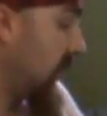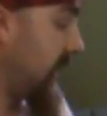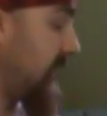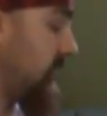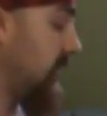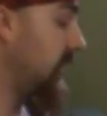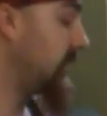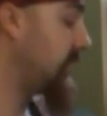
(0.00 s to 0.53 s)
Went
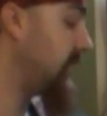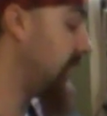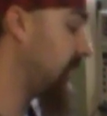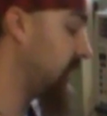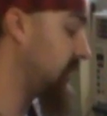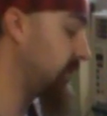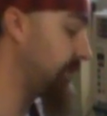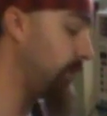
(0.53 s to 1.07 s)
out to
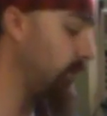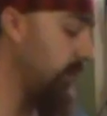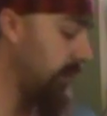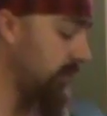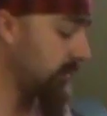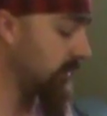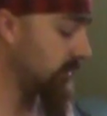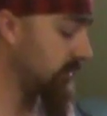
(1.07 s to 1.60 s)
Dick's
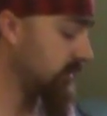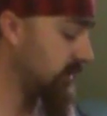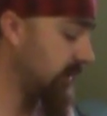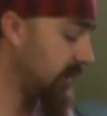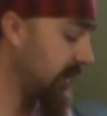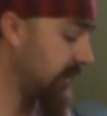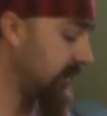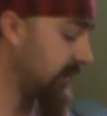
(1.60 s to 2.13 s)
Sporting Goods
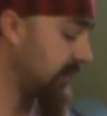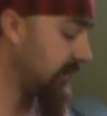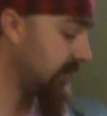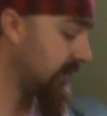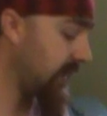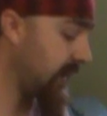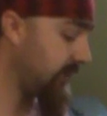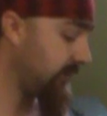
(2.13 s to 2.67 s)
today. They
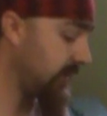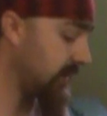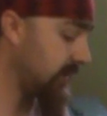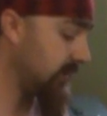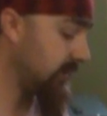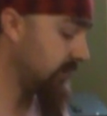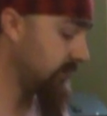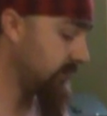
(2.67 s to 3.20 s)
didn't have
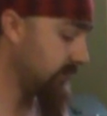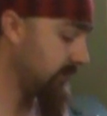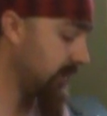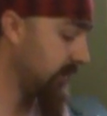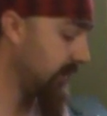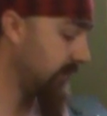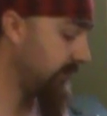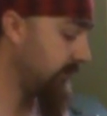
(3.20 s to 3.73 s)
any
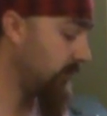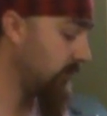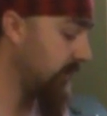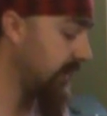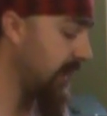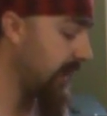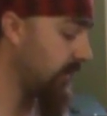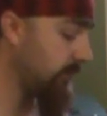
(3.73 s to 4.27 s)
really
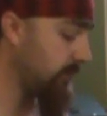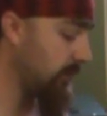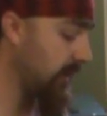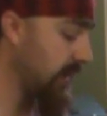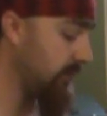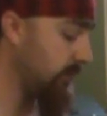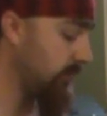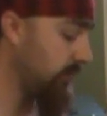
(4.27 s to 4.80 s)
40
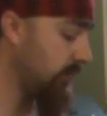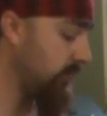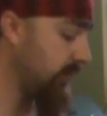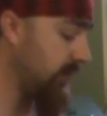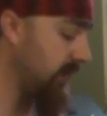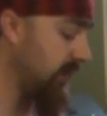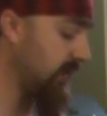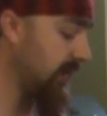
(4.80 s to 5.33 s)
caliber ammo. The
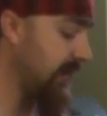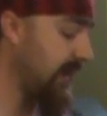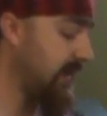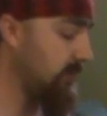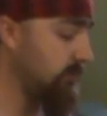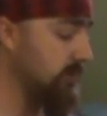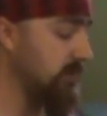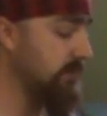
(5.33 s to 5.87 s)
only thing they
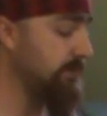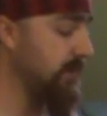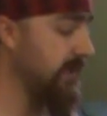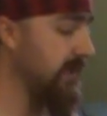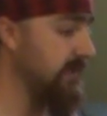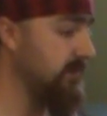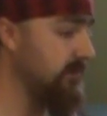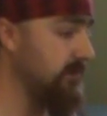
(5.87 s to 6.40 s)
had was
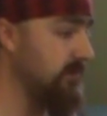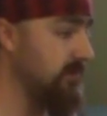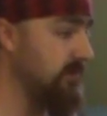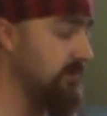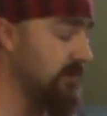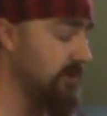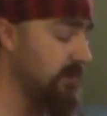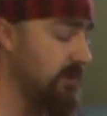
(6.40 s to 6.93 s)

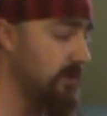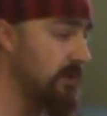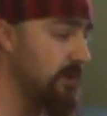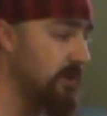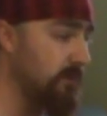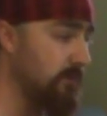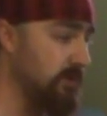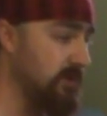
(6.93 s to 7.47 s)
blazers,
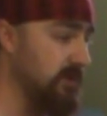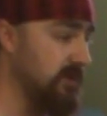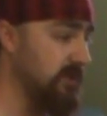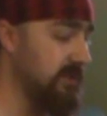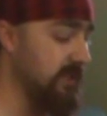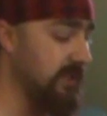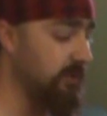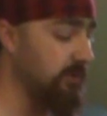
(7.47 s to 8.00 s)
which is
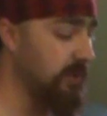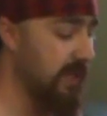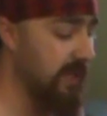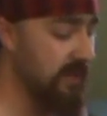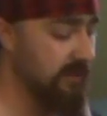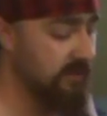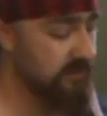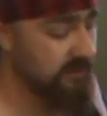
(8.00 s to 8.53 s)
steel
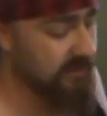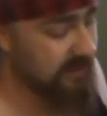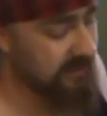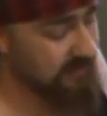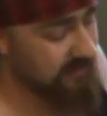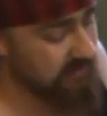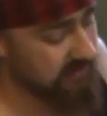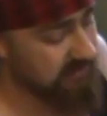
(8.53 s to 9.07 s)
cased,
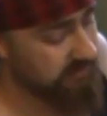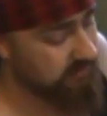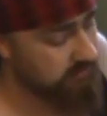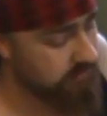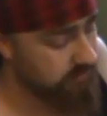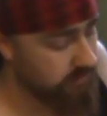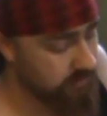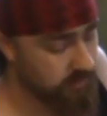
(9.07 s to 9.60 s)
and
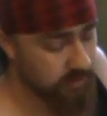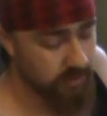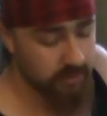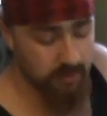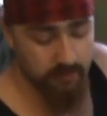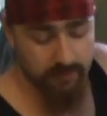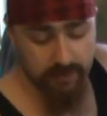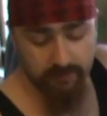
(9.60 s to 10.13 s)

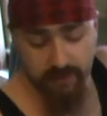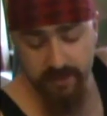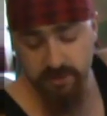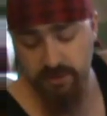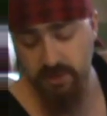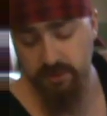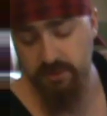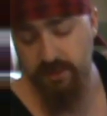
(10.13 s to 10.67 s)
my
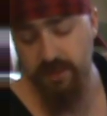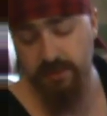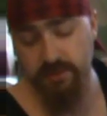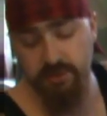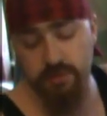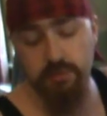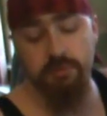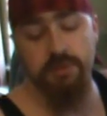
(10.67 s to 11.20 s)
range doesn't let
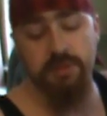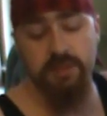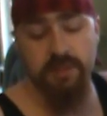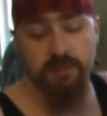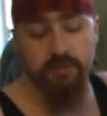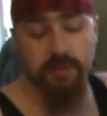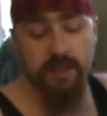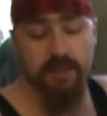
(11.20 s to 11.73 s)
us use
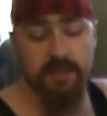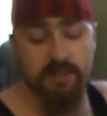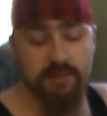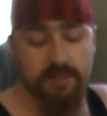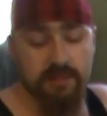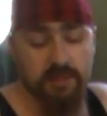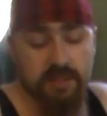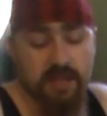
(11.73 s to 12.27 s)
steel
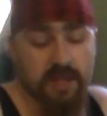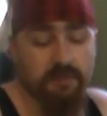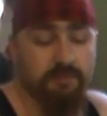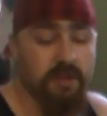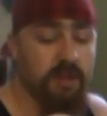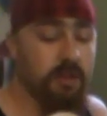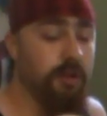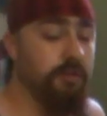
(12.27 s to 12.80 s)
cased, and you
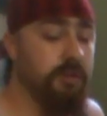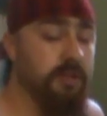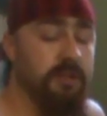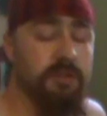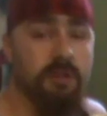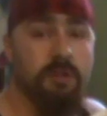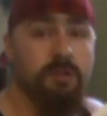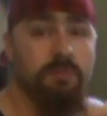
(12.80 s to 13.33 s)
can't reload
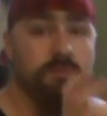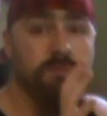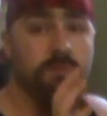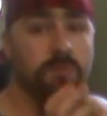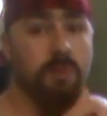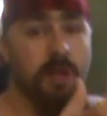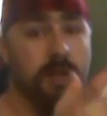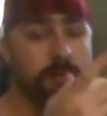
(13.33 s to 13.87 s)
it, so
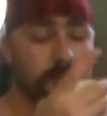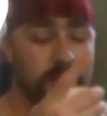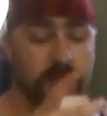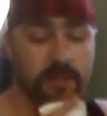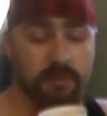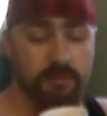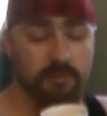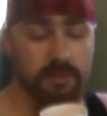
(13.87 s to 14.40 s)
why would
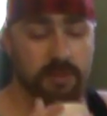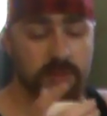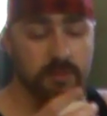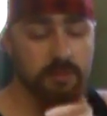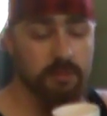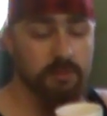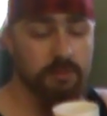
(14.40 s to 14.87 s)
I use it?